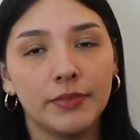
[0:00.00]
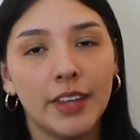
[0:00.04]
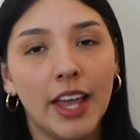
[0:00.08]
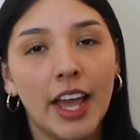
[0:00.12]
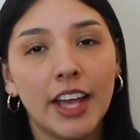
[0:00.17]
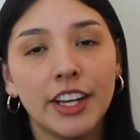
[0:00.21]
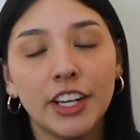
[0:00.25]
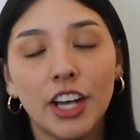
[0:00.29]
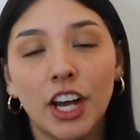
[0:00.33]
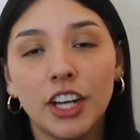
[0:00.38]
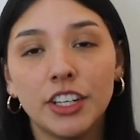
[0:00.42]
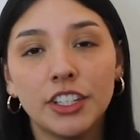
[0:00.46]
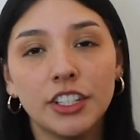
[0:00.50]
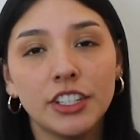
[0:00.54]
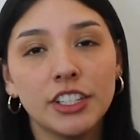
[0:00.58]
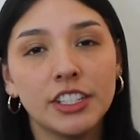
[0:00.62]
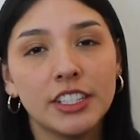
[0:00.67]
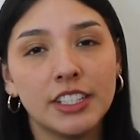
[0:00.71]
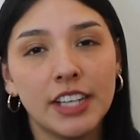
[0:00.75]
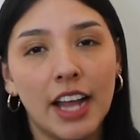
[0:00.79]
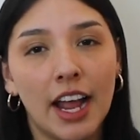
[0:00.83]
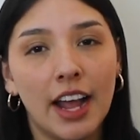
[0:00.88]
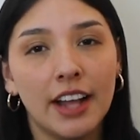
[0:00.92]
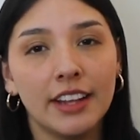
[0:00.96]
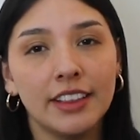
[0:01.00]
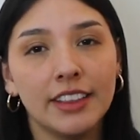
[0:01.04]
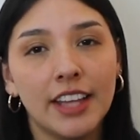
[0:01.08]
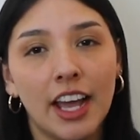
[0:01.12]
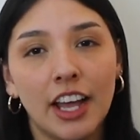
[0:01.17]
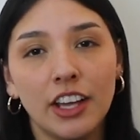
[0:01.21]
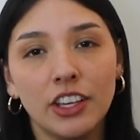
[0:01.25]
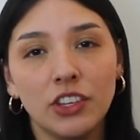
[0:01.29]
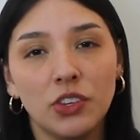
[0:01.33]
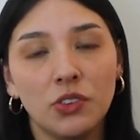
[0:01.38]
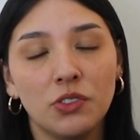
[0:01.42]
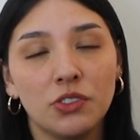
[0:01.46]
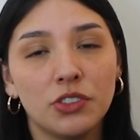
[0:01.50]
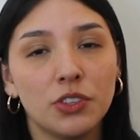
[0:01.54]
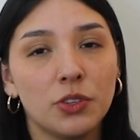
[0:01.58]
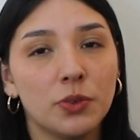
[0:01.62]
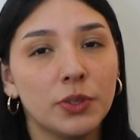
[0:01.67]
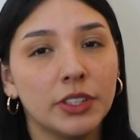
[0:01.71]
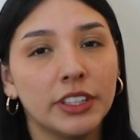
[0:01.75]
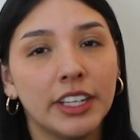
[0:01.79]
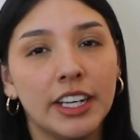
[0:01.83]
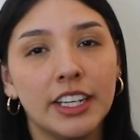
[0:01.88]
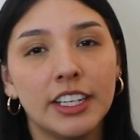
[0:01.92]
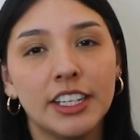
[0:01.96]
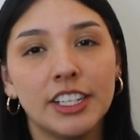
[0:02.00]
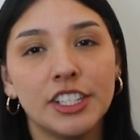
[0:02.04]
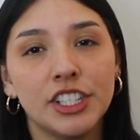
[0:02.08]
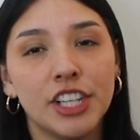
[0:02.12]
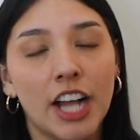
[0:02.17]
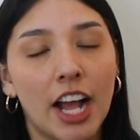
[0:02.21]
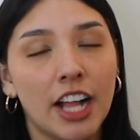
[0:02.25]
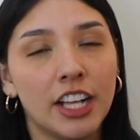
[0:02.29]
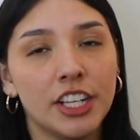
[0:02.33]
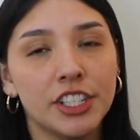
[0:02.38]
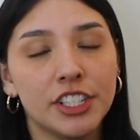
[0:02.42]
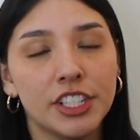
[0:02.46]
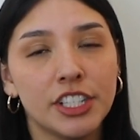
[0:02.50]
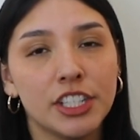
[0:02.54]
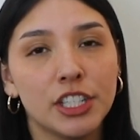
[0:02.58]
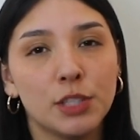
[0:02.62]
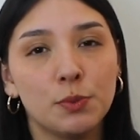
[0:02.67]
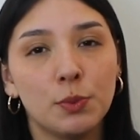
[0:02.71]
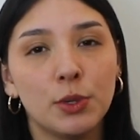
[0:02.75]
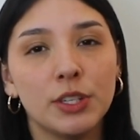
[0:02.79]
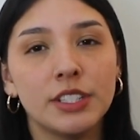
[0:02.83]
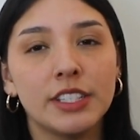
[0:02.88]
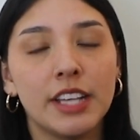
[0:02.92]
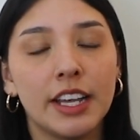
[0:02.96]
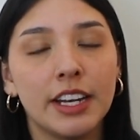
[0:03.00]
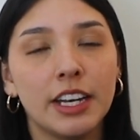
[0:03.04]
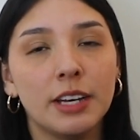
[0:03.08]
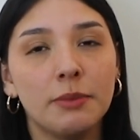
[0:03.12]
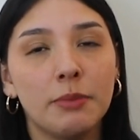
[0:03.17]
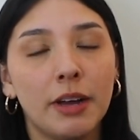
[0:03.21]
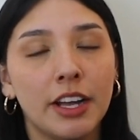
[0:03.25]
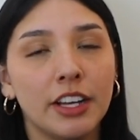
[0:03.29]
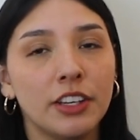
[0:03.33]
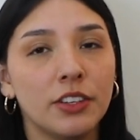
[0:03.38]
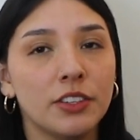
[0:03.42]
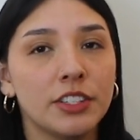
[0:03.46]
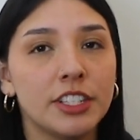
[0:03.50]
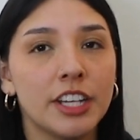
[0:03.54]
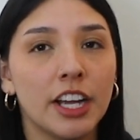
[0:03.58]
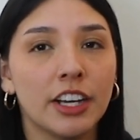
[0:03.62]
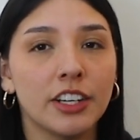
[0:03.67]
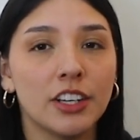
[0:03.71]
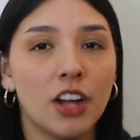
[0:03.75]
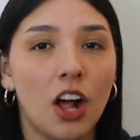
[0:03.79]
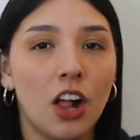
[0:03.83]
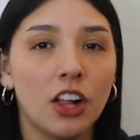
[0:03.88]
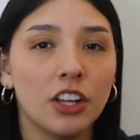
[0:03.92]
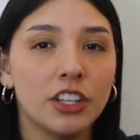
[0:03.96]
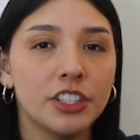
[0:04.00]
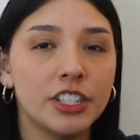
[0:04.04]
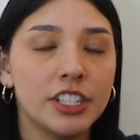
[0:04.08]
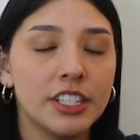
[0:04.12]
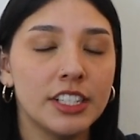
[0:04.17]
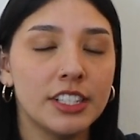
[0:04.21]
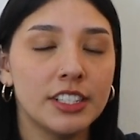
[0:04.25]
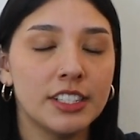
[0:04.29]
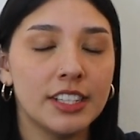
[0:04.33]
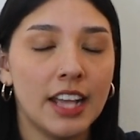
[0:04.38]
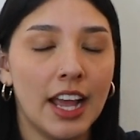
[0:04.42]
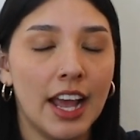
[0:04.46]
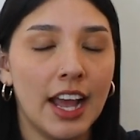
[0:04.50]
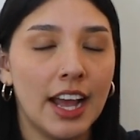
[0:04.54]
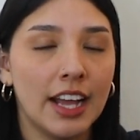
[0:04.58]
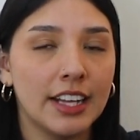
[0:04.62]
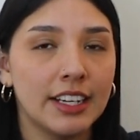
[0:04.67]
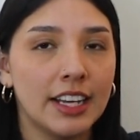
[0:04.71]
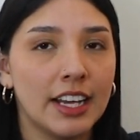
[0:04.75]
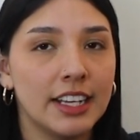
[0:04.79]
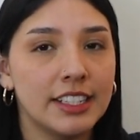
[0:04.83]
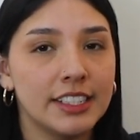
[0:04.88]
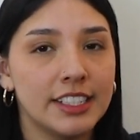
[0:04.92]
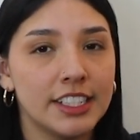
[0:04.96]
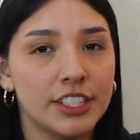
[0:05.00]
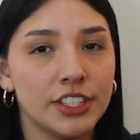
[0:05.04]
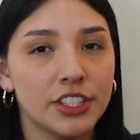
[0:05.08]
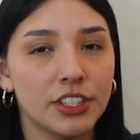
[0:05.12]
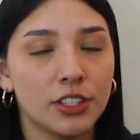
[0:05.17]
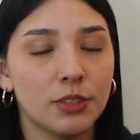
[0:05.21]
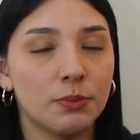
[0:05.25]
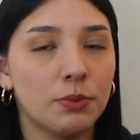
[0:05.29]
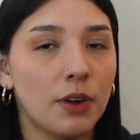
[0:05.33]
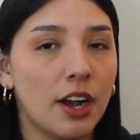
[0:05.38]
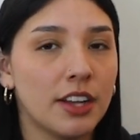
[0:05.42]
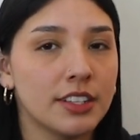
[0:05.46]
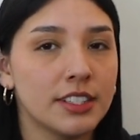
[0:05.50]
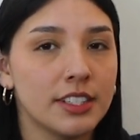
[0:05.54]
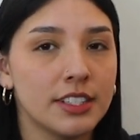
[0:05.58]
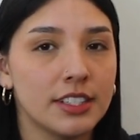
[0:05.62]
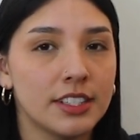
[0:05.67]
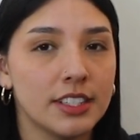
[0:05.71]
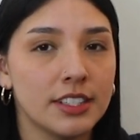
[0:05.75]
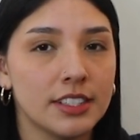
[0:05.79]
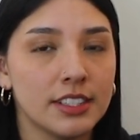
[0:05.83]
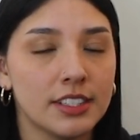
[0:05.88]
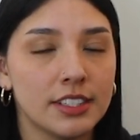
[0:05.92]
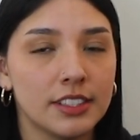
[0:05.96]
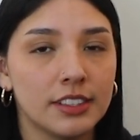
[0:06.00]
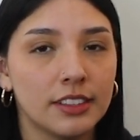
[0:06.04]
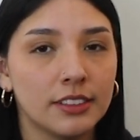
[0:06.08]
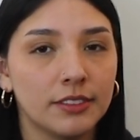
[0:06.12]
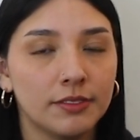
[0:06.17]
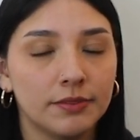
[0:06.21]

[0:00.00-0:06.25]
and understand that user-related challenges presented by new technologies and digital processes.